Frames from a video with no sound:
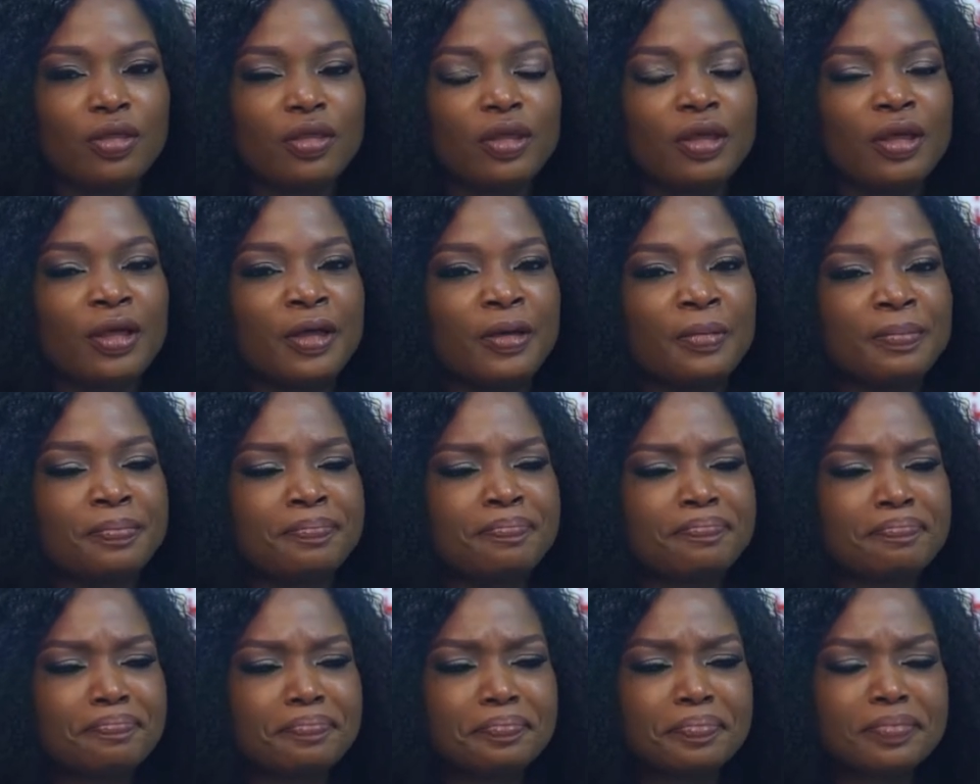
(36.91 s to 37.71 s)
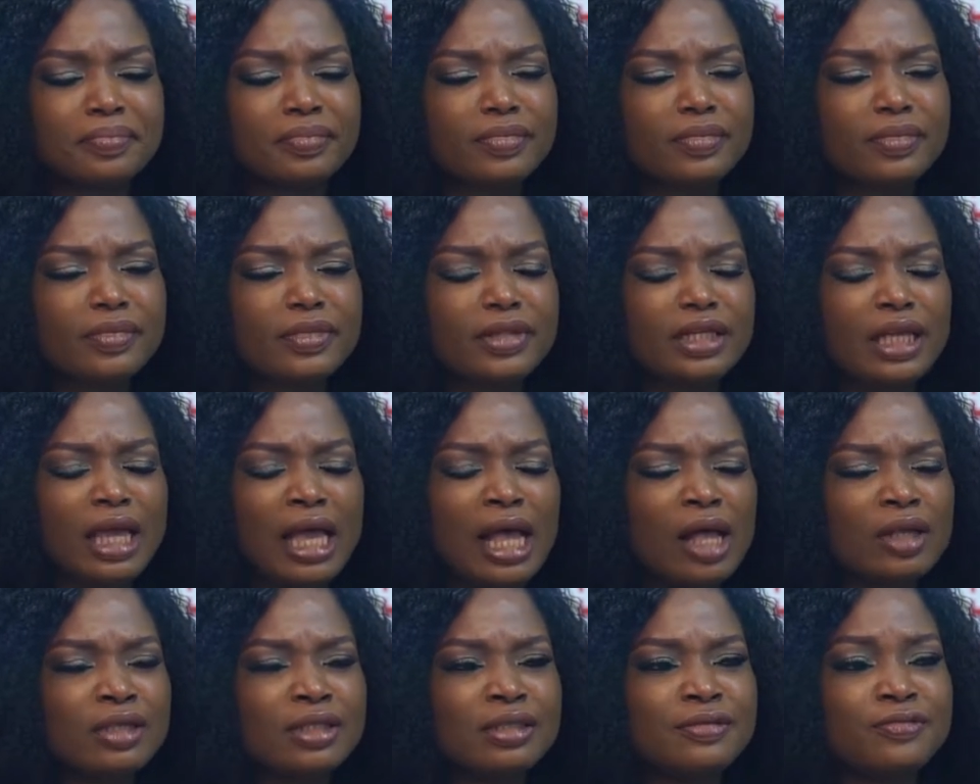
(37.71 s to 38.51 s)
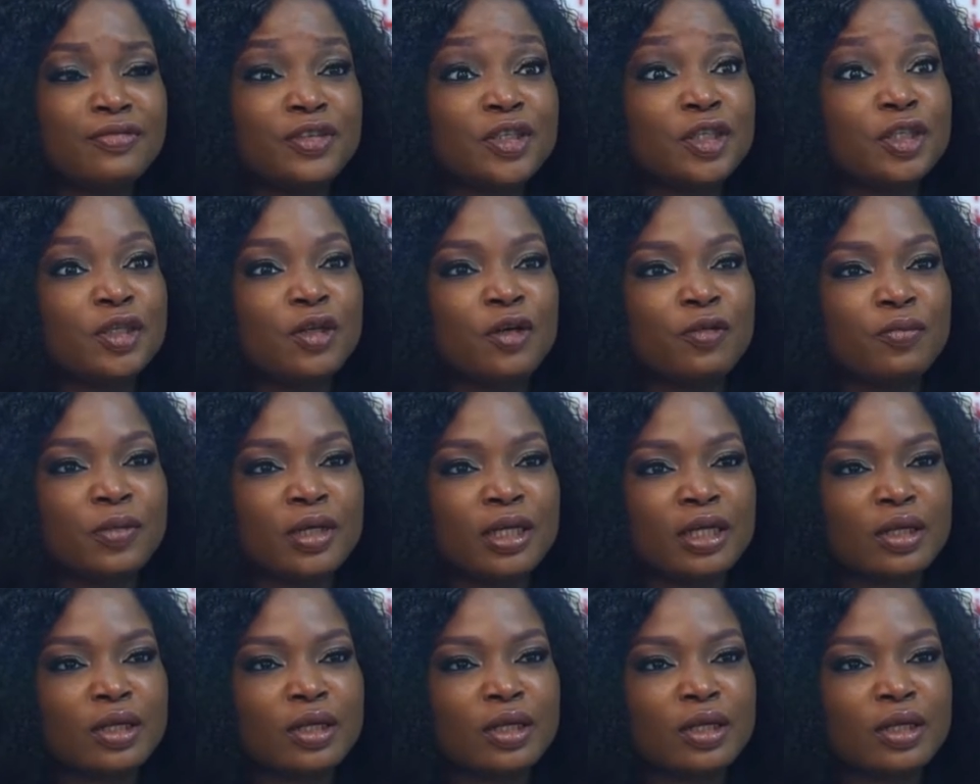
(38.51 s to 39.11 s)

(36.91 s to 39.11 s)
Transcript: Um, I was in Federal Government